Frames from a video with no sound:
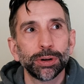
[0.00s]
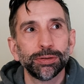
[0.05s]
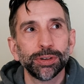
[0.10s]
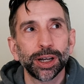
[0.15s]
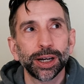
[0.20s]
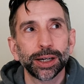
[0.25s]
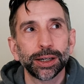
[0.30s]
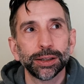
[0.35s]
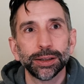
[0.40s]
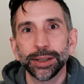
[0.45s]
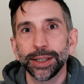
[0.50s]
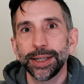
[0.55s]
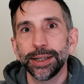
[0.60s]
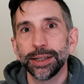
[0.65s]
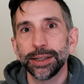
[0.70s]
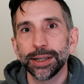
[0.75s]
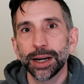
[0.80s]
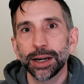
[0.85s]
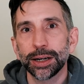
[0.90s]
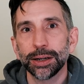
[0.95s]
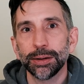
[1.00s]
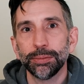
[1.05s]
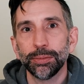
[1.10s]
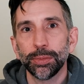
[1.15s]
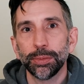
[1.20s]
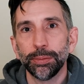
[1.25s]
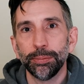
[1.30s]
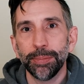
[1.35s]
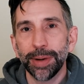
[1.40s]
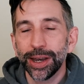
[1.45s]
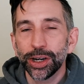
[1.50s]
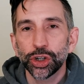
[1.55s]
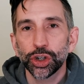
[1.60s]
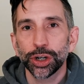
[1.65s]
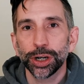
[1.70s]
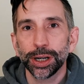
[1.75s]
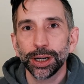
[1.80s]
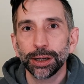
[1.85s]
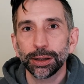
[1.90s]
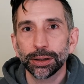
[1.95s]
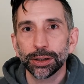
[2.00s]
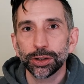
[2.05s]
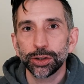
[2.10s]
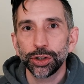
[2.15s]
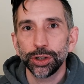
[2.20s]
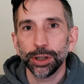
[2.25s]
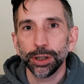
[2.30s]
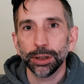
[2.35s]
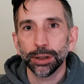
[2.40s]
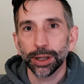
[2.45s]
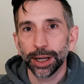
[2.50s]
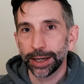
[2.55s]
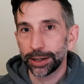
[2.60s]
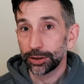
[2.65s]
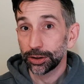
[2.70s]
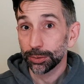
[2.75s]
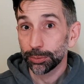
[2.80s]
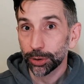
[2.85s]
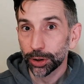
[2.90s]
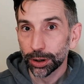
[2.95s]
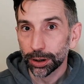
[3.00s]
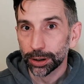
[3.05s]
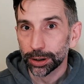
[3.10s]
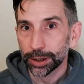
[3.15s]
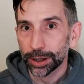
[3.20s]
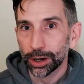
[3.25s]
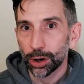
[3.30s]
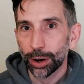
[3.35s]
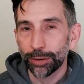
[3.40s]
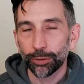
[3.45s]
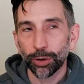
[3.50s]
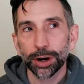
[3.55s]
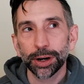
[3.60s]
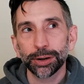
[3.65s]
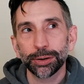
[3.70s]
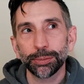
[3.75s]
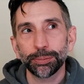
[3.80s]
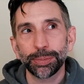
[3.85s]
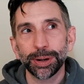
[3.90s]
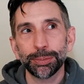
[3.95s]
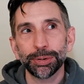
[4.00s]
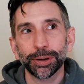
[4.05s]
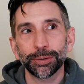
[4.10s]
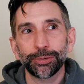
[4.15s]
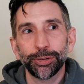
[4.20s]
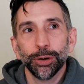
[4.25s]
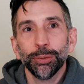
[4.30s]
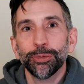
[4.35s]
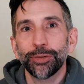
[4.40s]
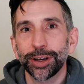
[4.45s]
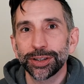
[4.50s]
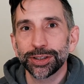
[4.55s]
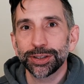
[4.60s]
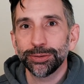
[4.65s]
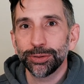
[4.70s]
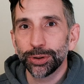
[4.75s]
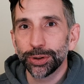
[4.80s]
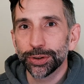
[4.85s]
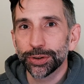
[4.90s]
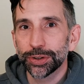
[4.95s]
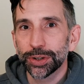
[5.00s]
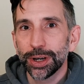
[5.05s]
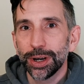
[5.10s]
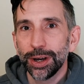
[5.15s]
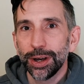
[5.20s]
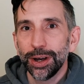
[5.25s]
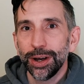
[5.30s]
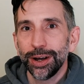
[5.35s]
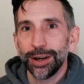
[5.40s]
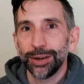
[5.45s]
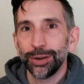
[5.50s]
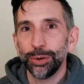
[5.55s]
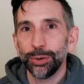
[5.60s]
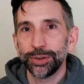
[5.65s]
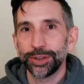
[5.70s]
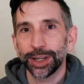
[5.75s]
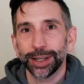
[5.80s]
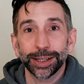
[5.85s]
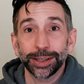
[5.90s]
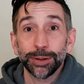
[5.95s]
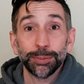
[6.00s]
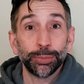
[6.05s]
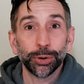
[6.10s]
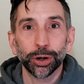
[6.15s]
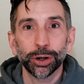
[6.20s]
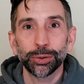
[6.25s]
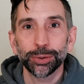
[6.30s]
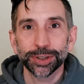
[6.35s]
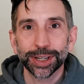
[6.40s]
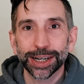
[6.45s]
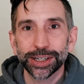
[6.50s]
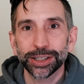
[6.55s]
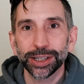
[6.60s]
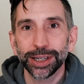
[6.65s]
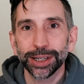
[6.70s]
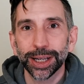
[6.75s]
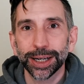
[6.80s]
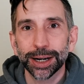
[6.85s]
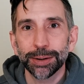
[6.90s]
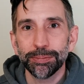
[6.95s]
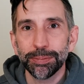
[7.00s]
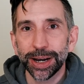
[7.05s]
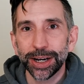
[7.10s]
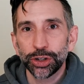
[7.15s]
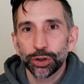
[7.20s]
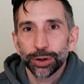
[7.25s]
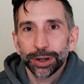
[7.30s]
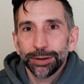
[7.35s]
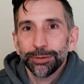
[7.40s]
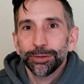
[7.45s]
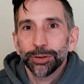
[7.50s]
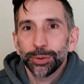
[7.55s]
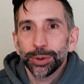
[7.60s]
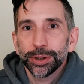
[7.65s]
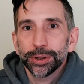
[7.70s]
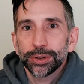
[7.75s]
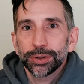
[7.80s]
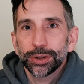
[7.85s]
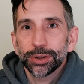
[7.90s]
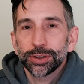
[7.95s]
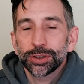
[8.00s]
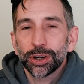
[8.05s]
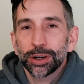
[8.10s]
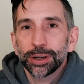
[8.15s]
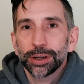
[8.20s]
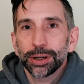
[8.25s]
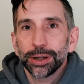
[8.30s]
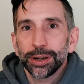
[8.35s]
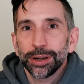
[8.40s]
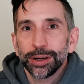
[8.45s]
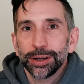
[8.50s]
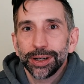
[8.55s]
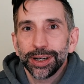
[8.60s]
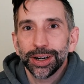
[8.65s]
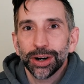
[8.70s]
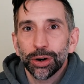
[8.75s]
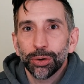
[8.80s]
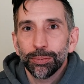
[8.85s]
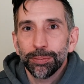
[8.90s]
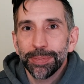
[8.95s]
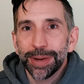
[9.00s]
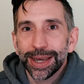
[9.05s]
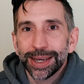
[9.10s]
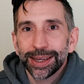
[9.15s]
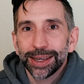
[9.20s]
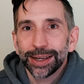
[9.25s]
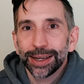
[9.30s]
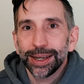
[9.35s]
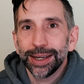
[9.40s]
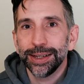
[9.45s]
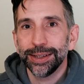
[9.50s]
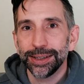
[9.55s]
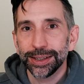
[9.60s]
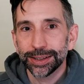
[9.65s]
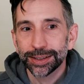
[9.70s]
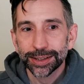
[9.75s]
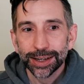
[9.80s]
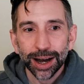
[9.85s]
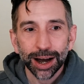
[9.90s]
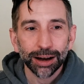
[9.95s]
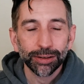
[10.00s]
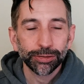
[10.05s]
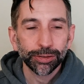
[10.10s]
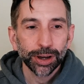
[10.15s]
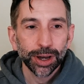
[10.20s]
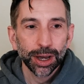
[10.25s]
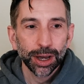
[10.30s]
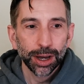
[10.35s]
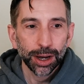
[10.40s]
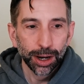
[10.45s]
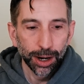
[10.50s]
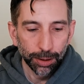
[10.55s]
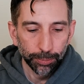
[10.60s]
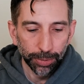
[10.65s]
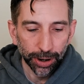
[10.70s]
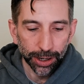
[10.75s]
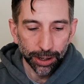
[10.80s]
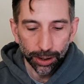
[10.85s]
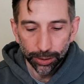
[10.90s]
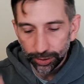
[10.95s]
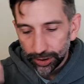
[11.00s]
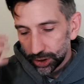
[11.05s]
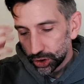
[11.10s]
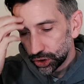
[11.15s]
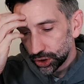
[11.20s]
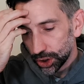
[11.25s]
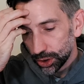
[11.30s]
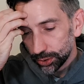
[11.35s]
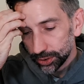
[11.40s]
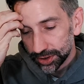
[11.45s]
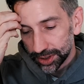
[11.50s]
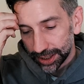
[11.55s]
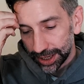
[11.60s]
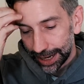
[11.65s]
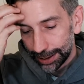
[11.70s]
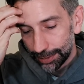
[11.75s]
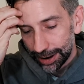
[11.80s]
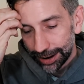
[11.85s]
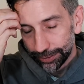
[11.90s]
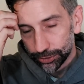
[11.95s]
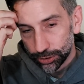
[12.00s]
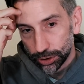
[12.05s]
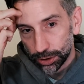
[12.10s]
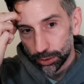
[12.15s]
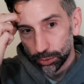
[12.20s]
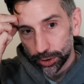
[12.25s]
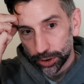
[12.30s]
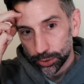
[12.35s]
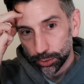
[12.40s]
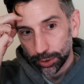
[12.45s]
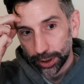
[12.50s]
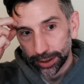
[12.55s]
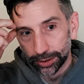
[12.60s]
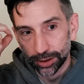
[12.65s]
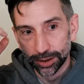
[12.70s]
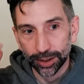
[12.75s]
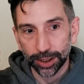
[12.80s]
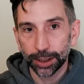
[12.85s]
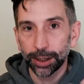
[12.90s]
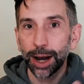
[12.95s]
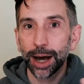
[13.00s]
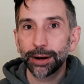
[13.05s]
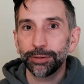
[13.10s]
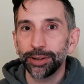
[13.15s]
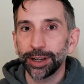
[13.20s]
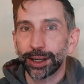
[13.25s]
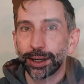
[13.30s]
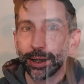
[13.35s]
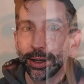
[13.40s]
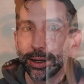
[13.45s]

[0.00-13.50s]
of like Lena Dunham mentioning that she liked The Burg. You know, I've run into people at film festivals who said like The Burg was actually like a major influence to start, you know, making indie stuff. But these shows that came after, which were like this like kind of like